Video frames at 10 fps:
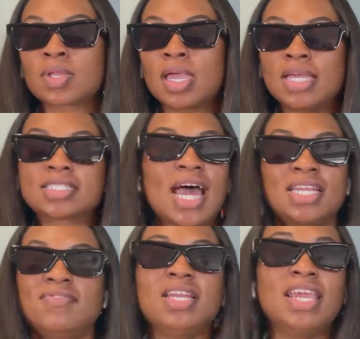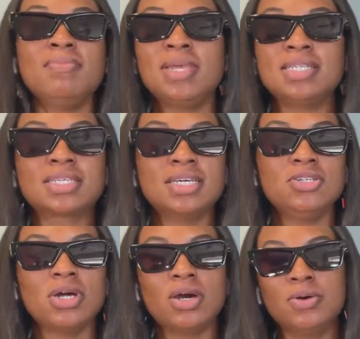It's not even in me to,
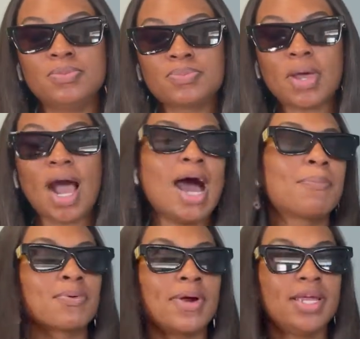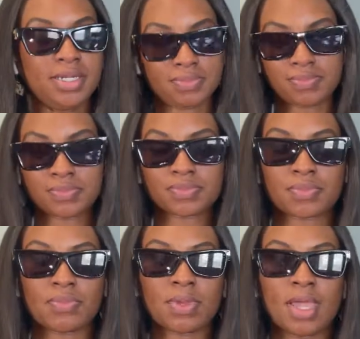you know, operate
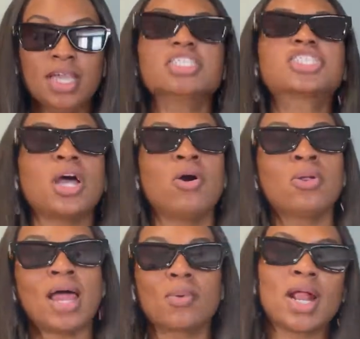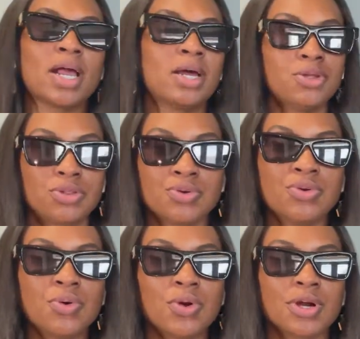and show like what I go
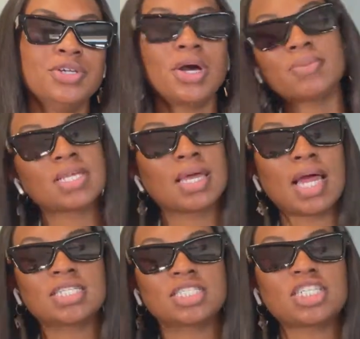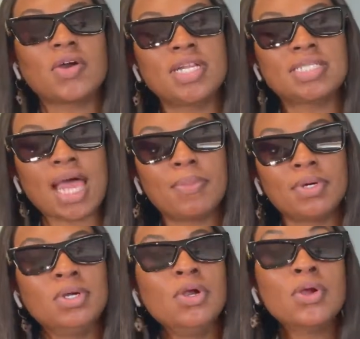through, or, you know what I'm saying? Like just show any type
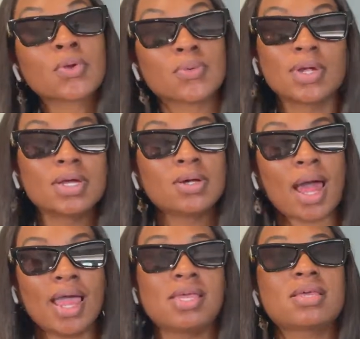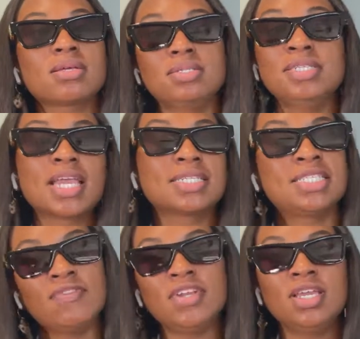of real like
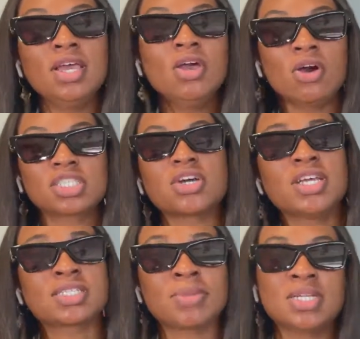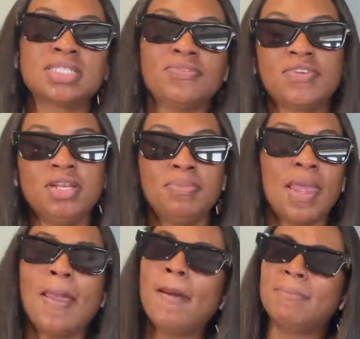negativity or show that something is defeating
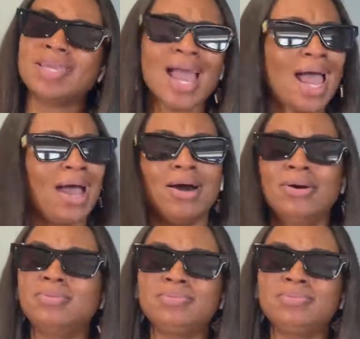me. But yeah,